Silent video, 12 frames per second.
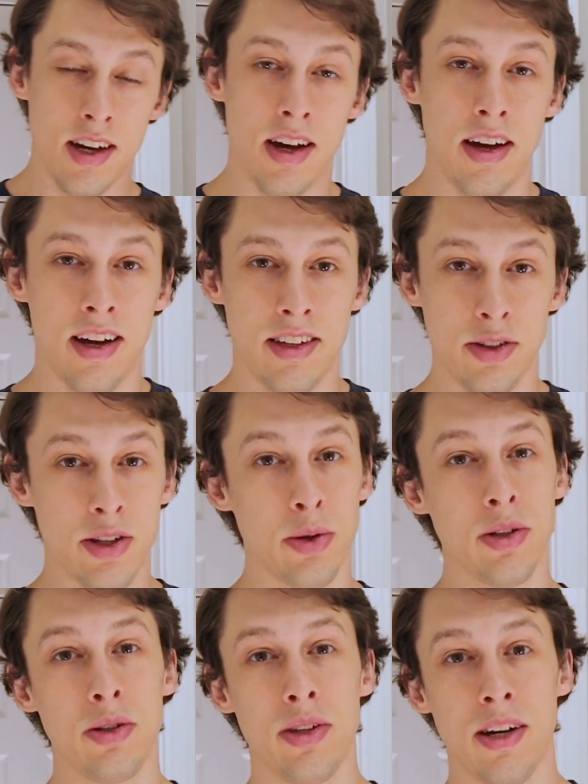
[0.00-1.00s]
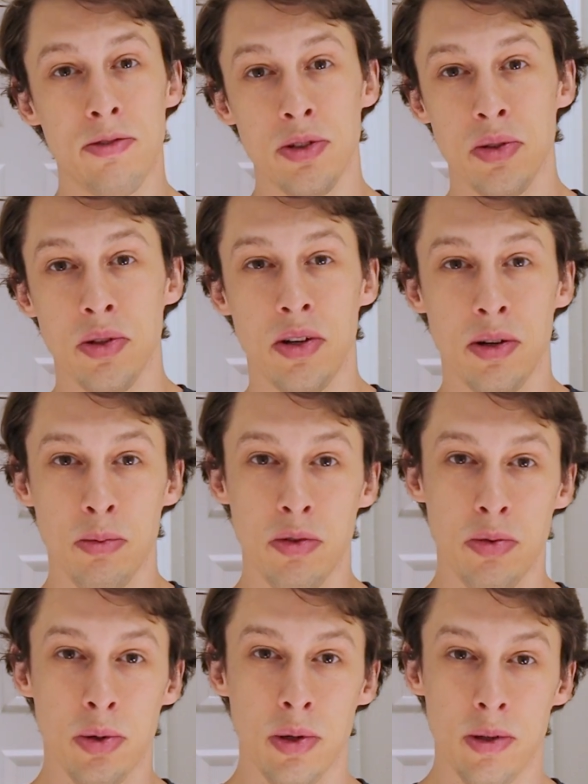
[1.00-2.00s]
And you can only do that for so long
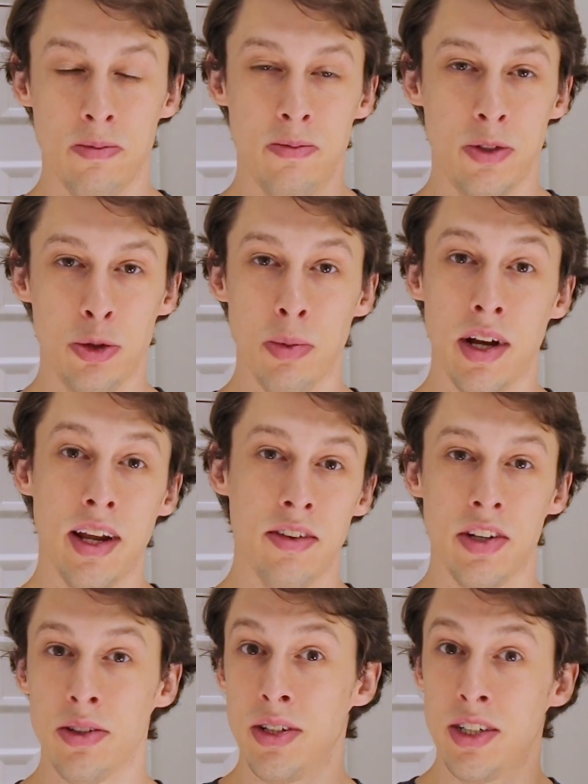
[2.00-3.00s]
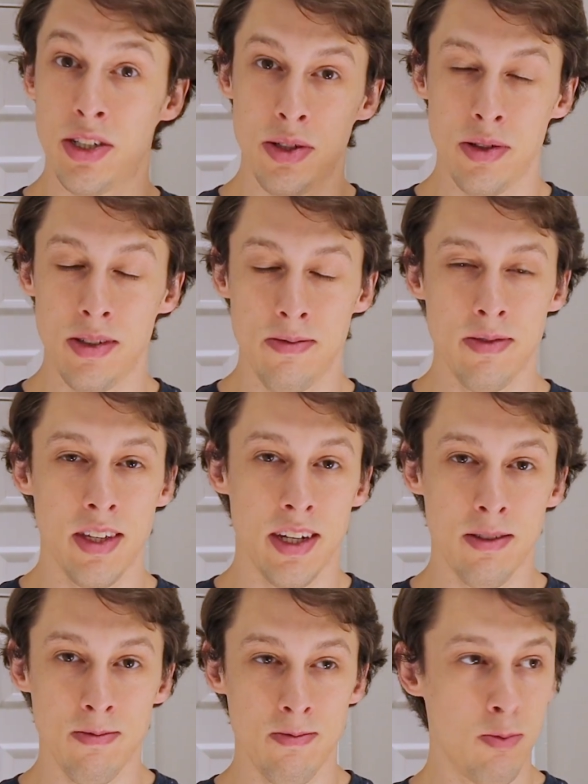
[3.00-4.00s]
before you might have other issues
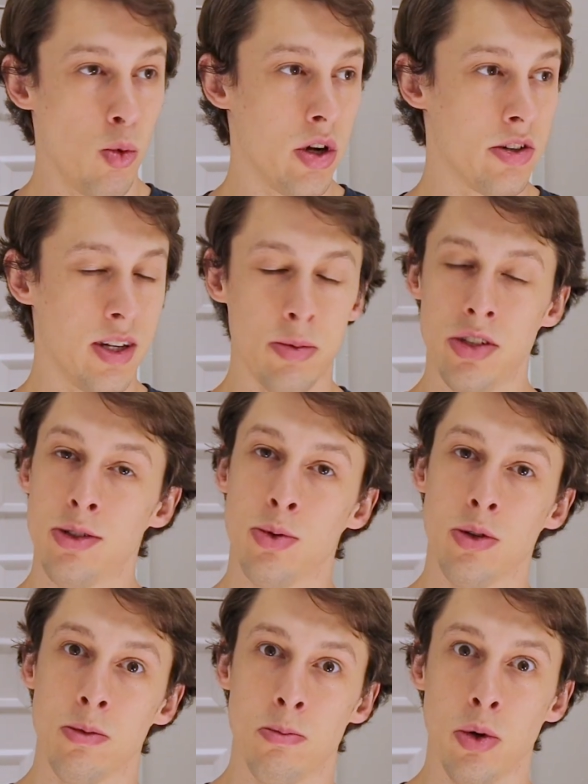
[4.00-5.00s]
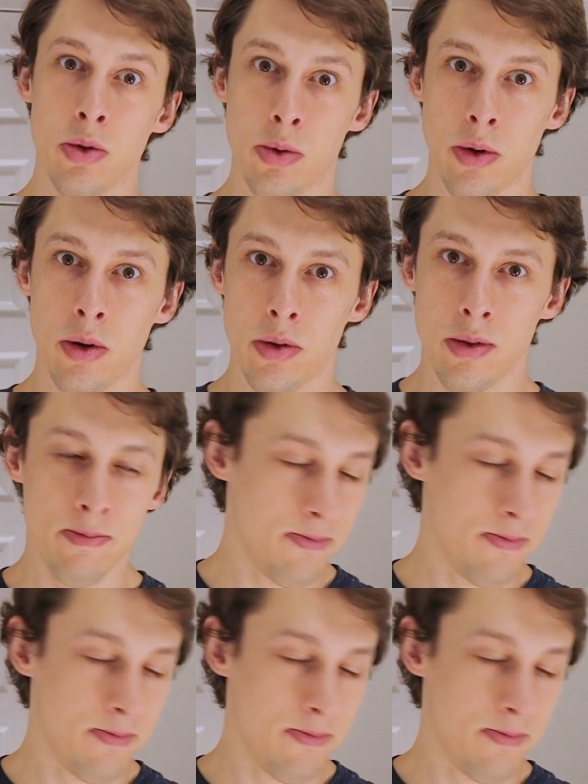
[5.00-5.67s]
like water damage or mold growth.